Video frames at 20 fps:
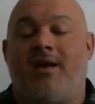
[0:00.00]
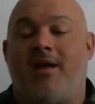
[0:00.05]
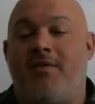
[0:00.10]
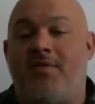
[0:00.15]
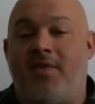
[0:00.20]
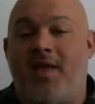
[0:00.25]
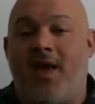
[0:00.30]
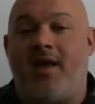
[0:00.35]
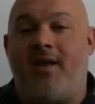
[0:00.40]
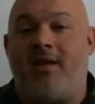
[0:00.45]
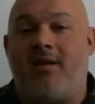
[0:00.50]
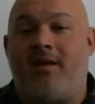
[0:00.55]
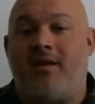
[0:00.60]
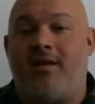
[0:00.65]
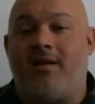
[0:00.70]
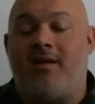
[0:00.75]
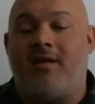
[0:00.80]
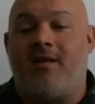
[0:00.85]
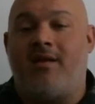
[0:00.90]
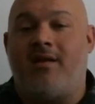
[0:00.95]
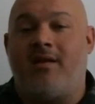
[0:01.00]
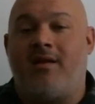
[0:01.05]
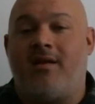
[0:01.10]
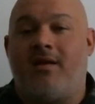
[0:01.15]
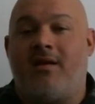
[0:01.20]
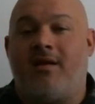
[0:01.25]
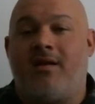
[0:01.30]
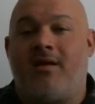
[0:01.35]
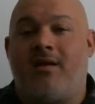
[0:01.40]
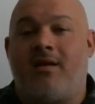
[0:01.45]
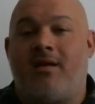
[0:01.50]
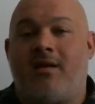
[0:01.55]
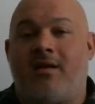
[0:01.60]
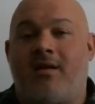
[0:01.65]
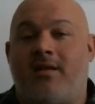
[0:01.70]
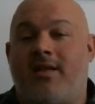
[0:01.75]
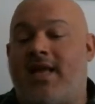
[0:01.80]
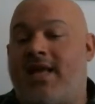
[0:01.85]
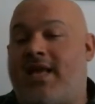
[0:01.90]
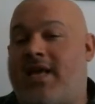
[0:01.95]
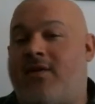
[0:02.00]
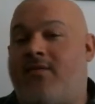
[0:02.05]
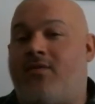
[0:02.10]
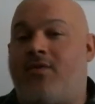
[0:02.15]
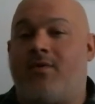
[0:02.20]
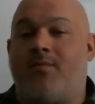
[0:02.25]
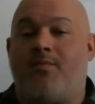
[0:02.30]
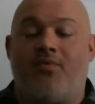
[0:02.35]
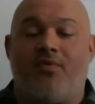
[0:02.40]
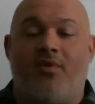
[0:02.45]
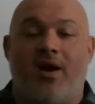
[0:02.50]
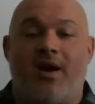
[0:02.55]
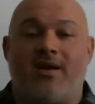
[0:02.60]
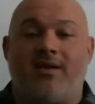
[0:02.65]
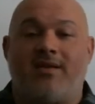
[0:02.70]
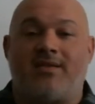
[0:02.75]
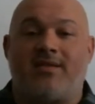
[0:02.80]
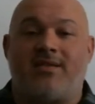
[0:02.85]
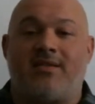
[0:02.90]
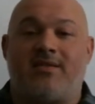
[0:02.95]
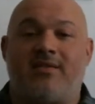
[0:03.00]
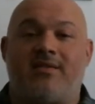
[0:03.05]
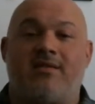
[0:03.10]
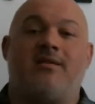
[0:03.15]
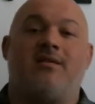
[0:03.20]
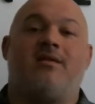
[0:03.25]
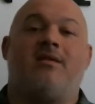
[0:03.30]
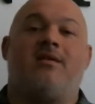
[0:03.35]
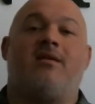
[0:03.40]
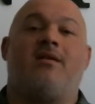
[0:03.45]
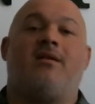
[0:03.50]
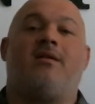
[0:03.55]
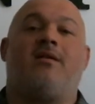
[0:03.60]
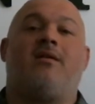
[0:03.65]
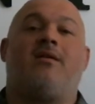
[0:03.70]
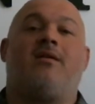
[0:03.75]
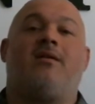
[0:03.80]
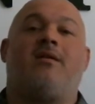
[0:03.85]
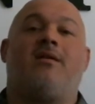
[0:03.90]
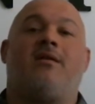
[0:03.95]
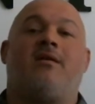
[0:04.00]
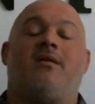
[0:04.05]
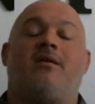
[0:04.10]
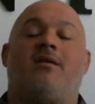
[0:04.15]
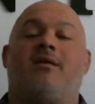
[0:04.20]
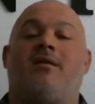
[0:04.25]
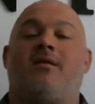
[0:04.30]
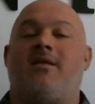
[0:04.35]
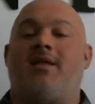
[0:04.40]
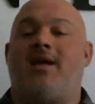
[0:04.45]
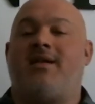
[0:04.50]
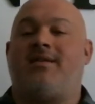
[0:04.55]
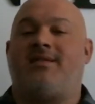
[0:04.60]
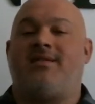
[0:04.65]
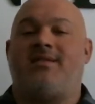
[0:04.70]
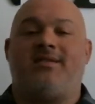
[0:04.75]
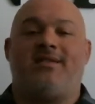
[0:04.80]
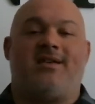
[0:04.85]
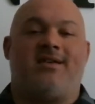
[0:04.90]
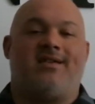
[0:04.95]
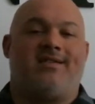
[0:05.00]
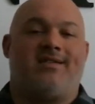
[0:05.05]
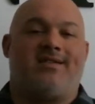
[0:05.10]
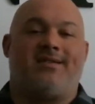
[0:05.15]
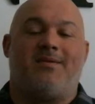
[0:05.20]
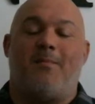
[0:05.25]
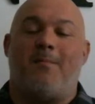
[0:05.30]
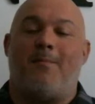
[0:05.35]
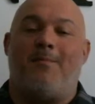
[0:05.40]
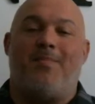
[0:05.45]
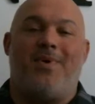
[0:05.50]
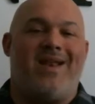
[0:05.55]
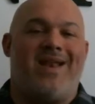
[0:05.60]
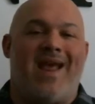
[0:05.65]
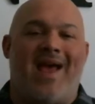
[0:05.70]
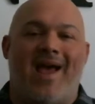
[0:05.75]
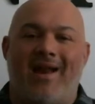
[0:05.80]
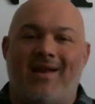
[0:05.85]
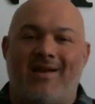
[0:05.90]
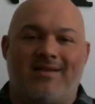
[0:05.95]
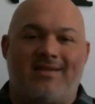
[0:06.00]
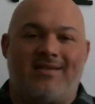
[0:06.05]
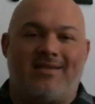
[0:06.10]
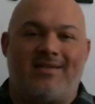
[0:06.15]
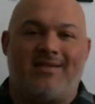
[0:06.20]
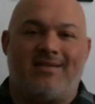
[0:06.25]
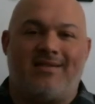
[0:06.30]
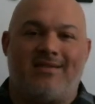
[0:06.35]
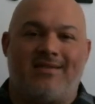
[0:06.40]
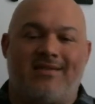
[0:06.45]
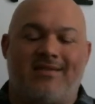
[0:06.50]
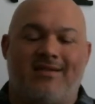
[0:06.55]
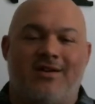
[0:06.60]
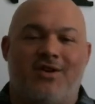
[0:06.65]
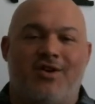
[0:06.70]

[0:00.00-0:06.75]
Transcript: and then they give you a price that's just bananas.